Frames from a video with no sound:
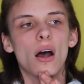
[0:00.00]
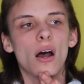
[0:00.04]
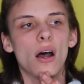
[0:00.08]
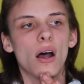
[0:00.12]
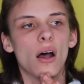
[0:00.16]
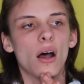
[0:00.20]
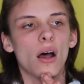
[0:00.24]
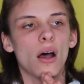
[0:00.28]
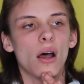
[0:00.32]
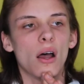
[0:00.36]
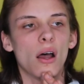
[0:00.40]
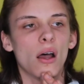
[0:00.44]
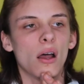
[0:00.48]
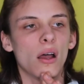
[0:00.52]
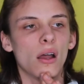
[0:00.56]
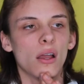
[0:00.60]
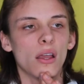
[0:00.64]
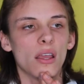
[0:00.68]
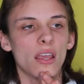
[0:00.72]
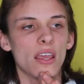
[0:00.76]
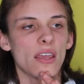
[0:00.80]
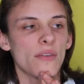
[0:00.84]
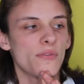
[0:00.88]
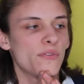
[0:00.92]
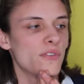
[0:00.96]

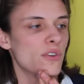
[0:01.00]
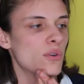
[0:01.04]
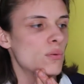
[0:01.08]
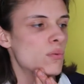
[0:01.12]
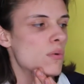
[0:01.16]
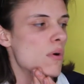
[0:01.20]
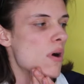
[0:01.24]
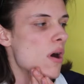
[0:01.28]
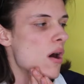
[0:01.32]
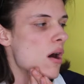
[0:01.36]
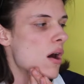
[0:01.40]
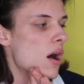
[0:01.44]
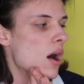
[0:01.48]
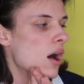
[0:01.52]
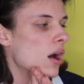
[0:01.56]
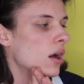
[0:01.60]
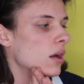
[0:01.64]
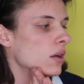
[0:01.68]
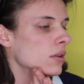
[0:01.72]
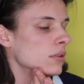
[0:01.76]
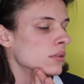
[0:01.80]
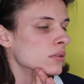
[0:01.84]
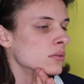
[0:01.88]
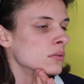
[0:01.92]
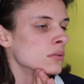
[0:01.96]
if you
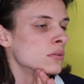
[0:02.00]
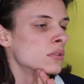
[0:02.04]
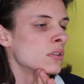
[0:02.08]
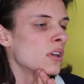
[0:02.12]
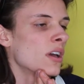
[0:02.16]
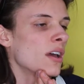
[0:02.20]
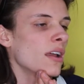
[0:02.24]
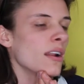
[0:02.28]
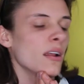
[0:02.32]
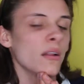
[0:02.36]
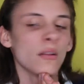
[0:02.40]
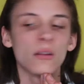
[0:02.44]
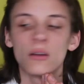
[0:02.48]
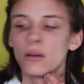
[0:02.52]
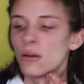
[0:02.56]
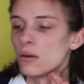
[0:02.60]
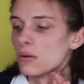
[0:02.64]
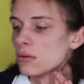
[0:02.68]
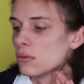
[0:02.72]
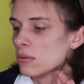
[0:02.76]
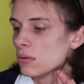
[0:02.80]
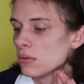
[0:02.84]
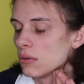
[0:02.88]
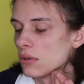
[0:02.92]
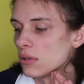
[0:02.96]
want, I don't
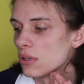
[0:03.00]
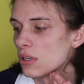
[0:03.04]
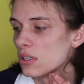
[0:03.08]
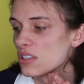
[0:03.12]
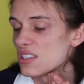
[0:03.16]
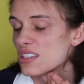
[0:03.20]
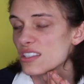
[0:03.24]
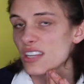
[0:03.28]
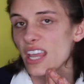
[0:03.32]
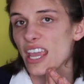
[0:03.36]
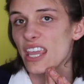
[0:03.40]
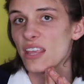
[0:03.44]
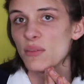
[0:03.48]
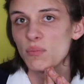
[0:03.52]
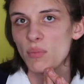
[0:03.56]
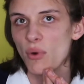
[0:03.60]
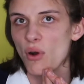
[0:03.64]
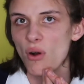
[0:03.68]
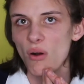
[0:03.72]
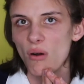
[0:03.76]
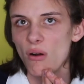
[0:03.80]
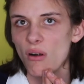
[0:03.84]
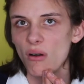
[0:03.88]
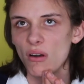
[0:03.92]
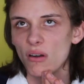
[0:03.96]
know, a
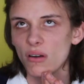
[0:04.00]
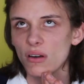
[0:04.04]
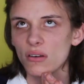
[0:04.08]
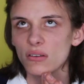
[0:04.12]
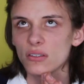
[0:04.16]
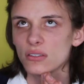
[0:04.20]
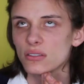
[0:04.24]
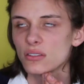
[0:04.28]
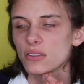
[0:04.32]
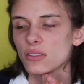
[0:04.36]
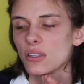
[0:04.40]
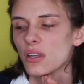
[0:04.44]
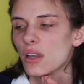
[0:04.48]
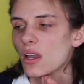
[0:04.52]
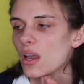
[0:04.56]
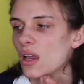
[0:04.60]
skateboard.